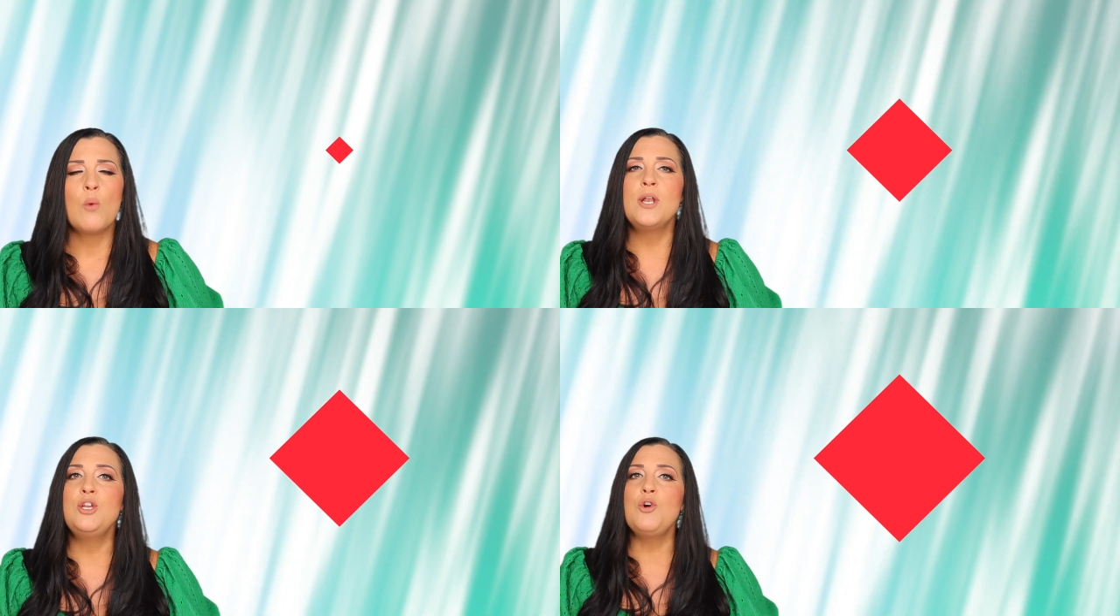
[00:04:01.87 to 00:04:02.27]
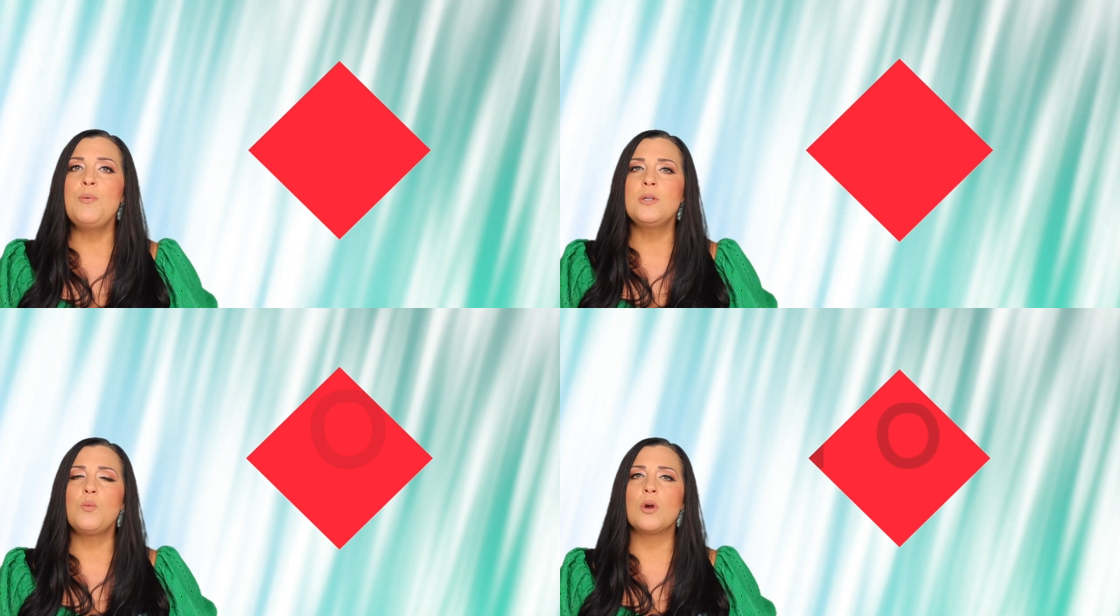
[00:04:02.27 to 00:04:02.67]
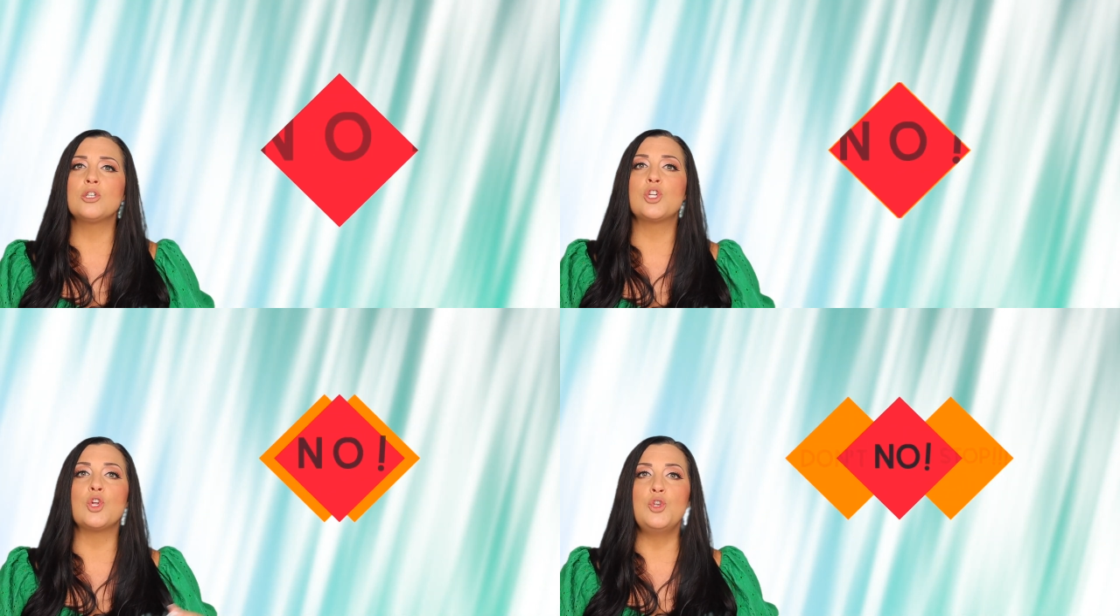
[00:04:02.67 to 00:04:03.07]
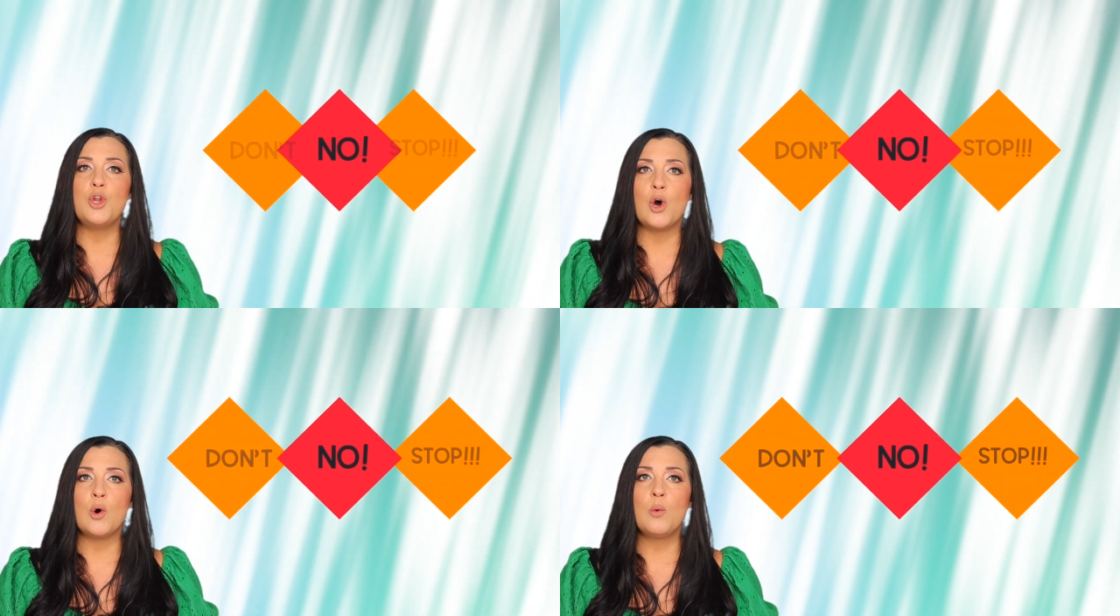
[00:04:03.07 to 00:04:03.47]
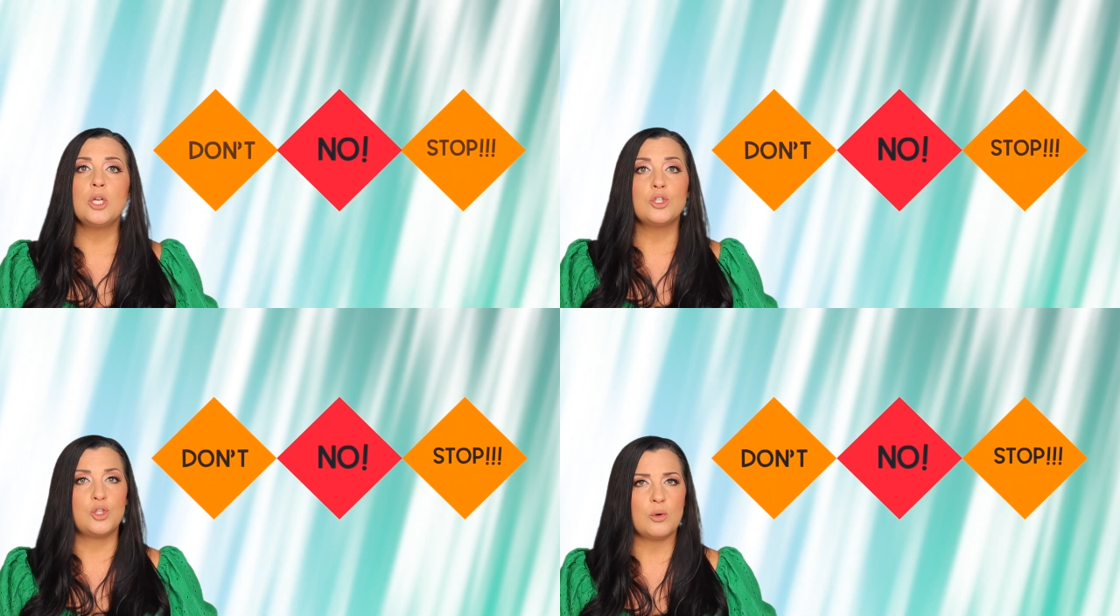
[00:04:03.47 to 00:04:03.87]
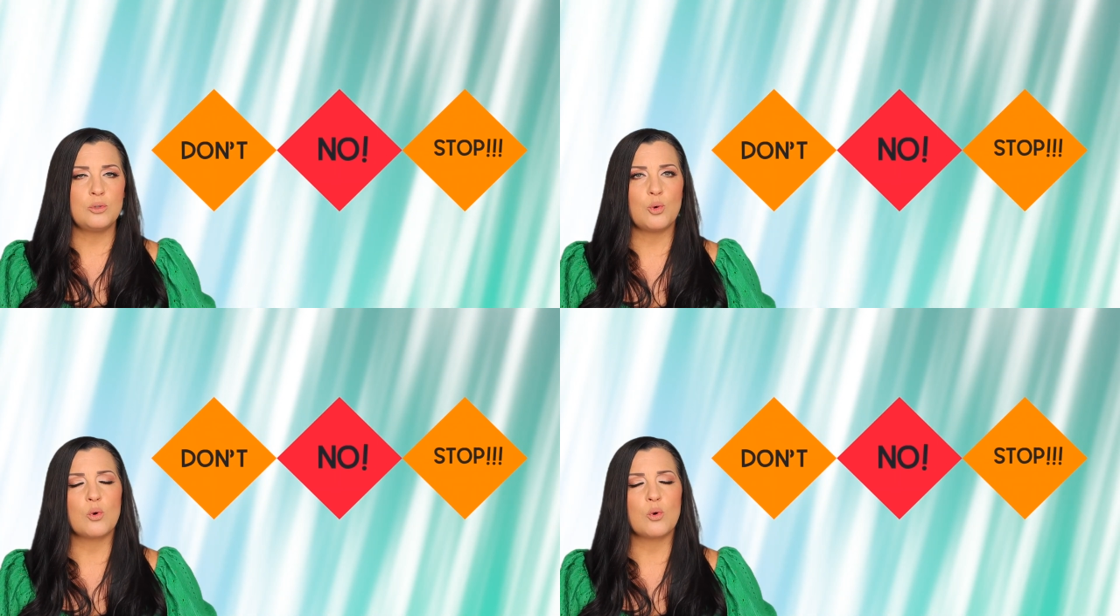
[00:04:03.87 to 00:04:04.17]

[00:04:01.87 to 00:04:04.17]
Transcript: When you put the words no, don't,